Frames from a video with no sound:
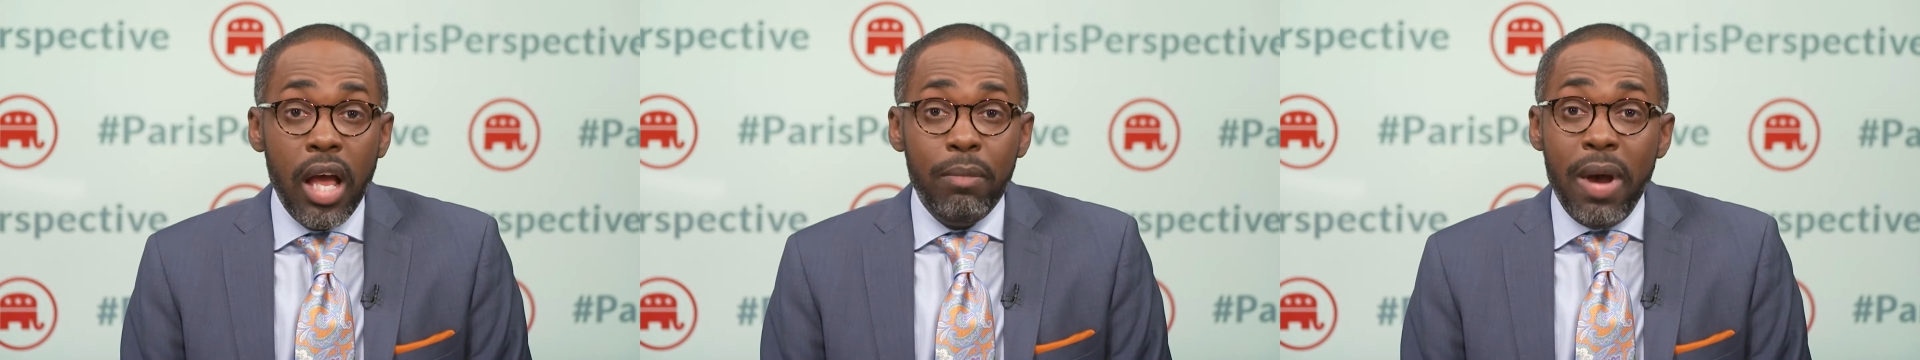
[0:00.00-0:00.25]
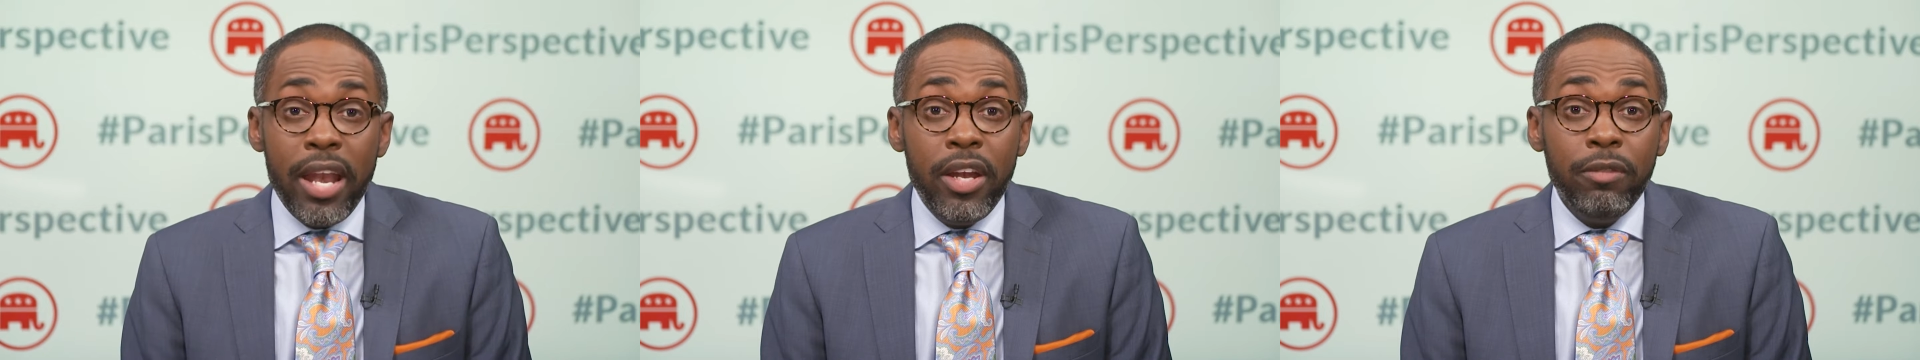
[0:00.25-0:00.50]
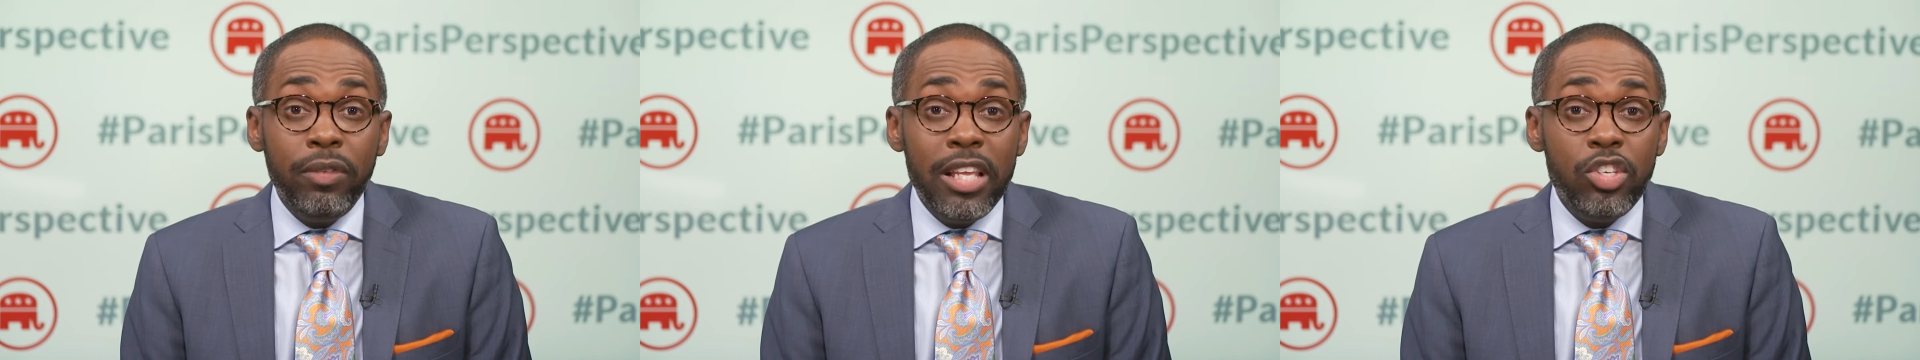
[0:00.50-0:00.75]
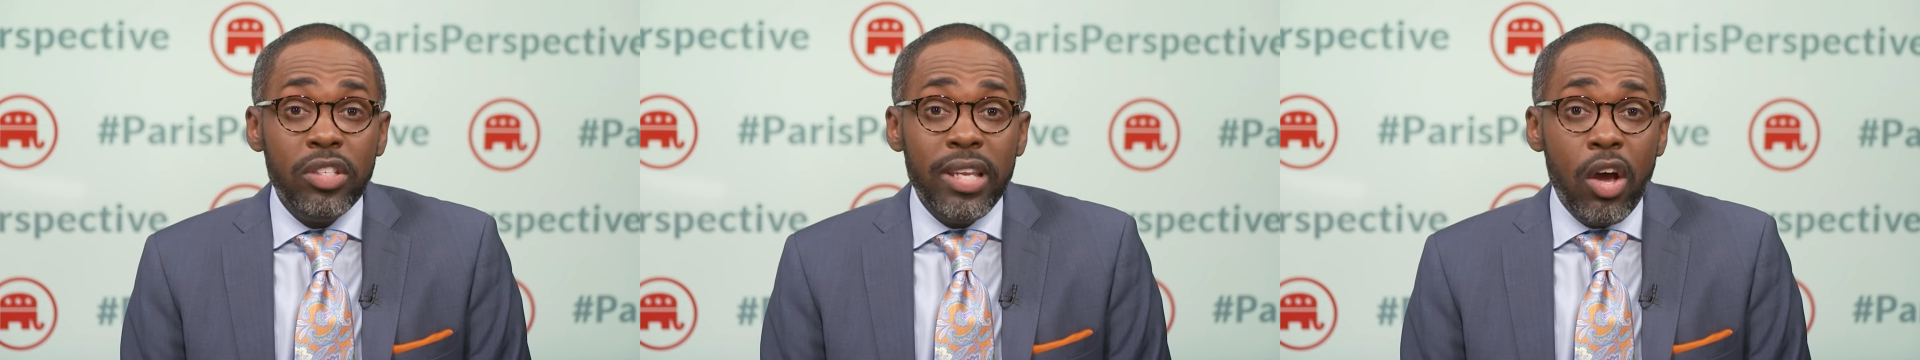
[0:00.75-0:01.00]
Biden
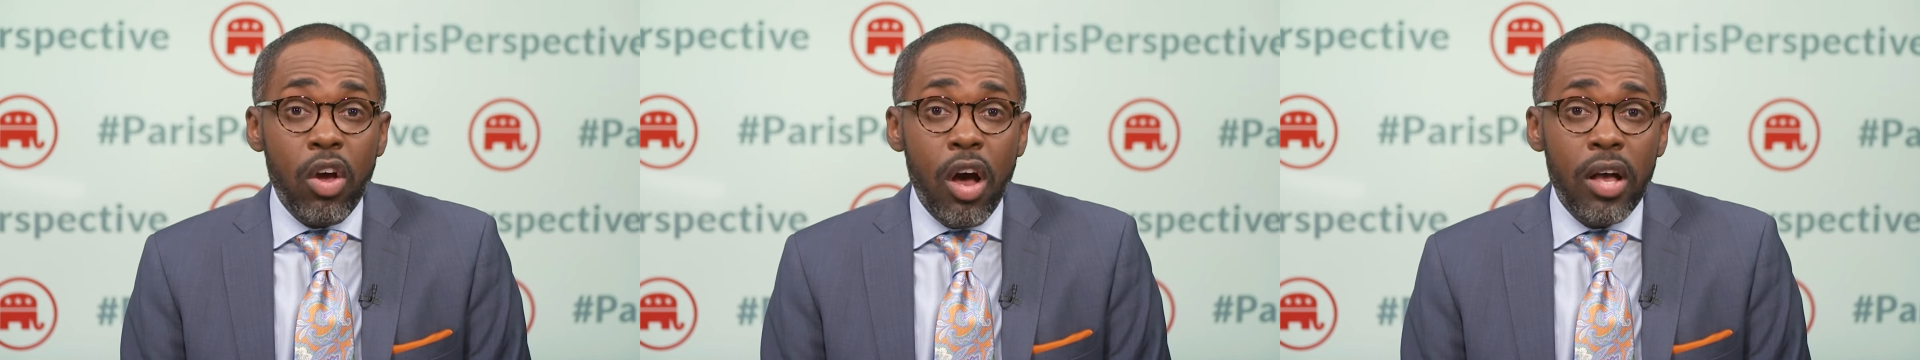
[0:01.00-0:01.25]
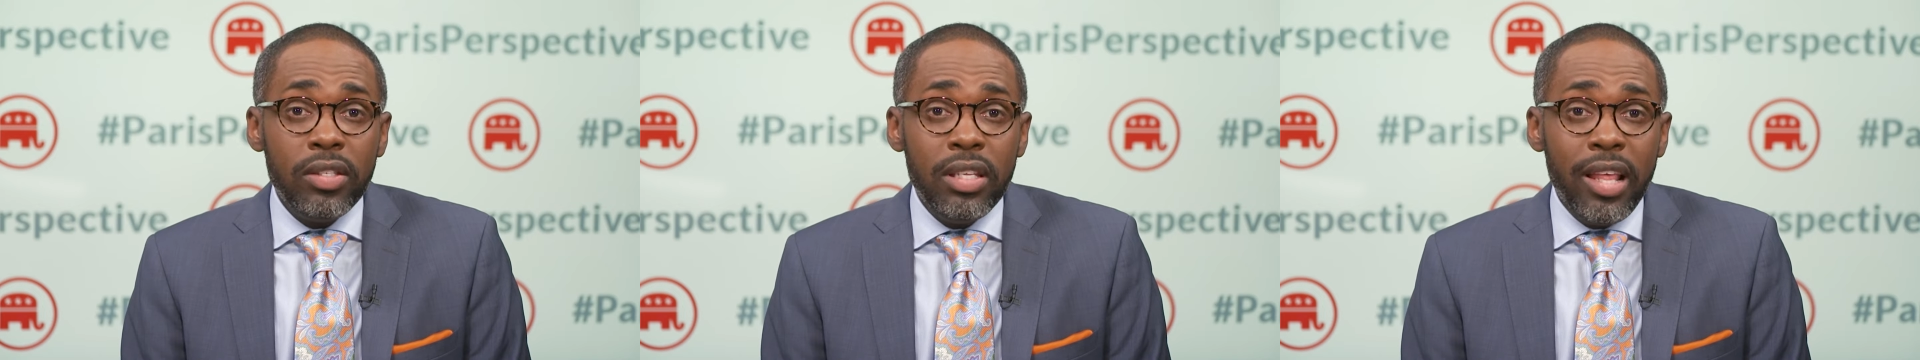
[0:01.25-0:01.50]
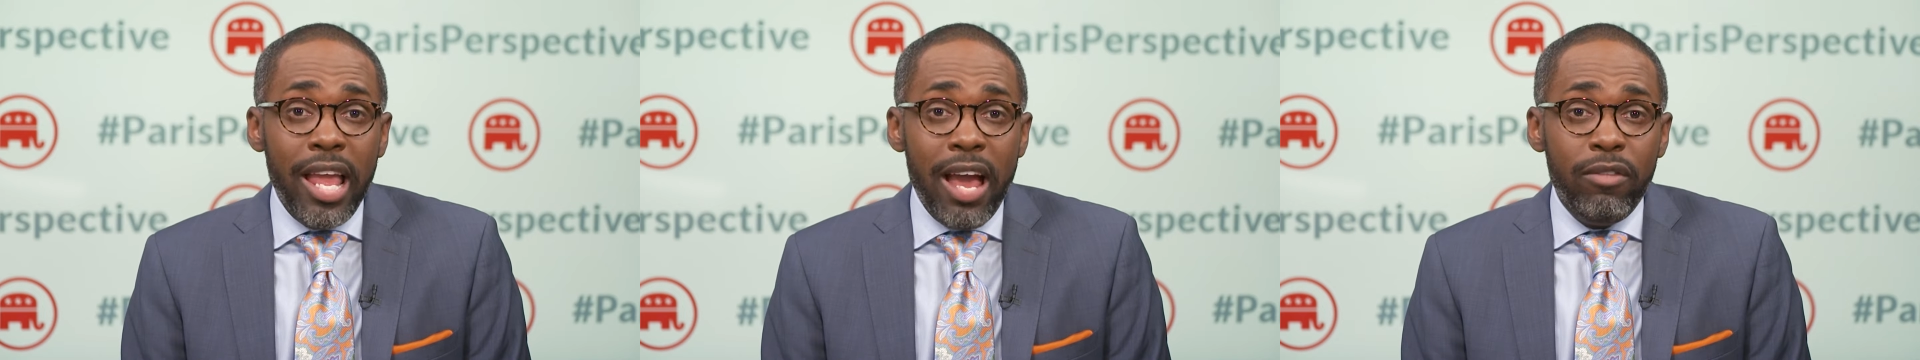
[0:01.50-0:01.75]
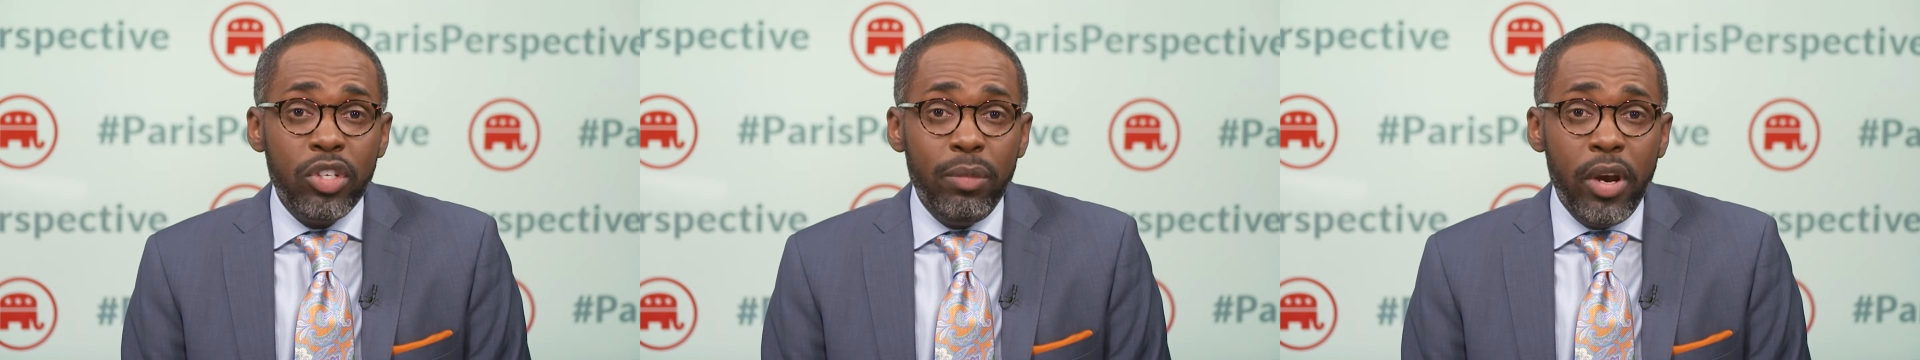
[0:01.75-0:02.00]
inflation is now costing the
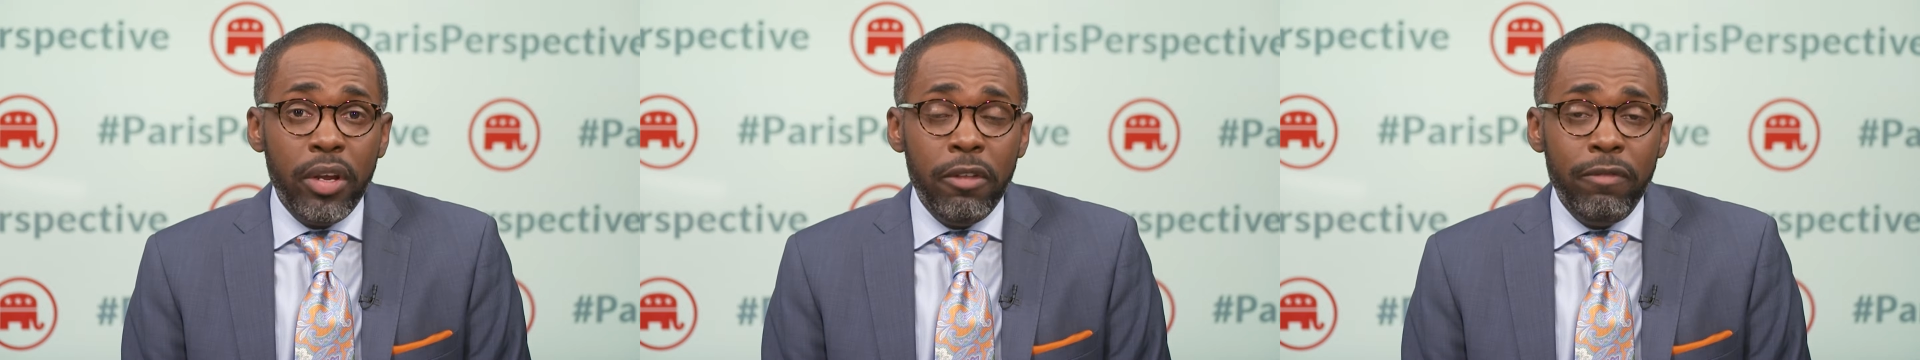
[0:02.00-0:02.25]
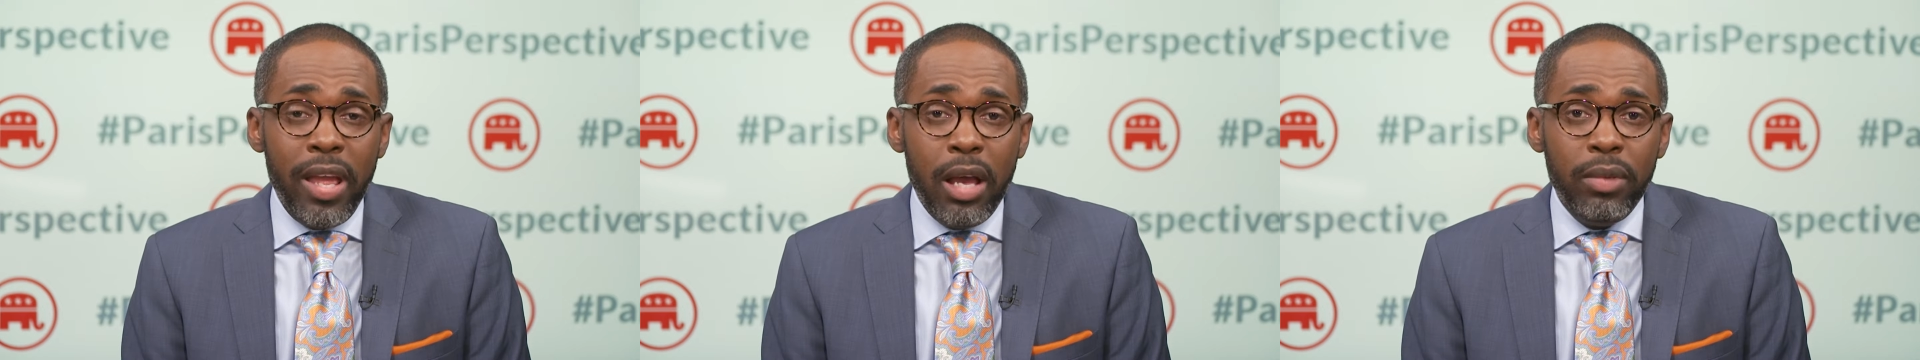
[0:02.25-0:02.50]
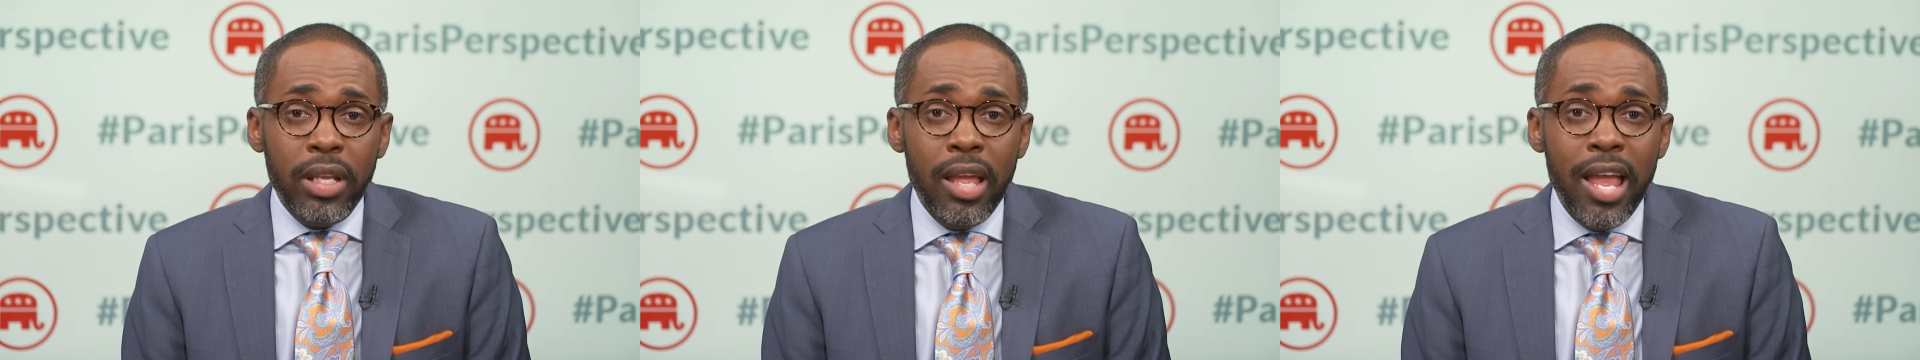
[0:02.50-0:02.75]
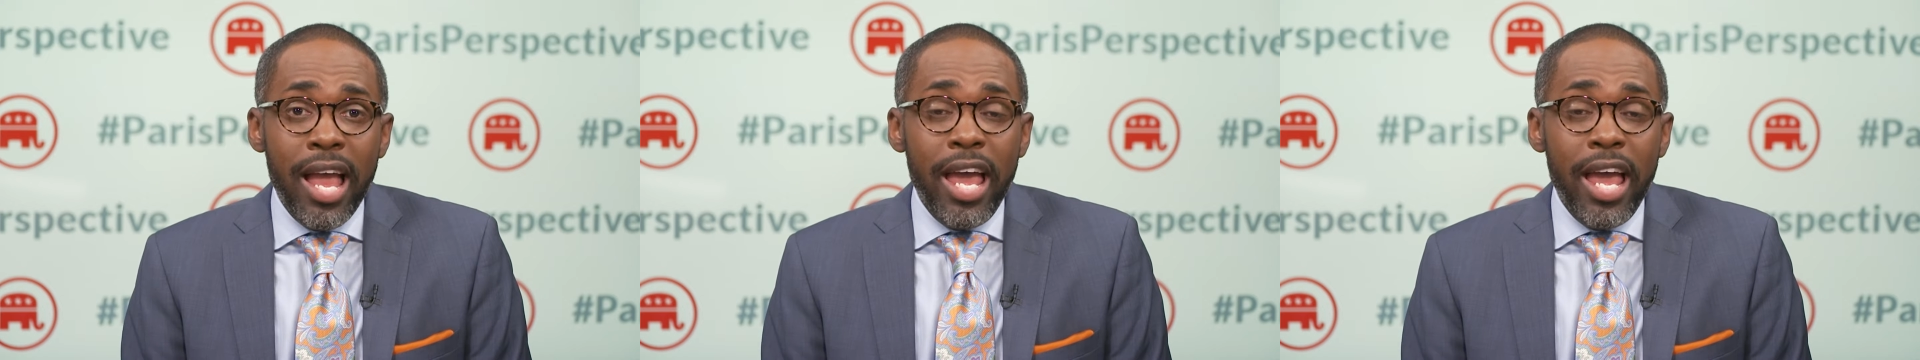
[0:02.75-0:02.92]
average American family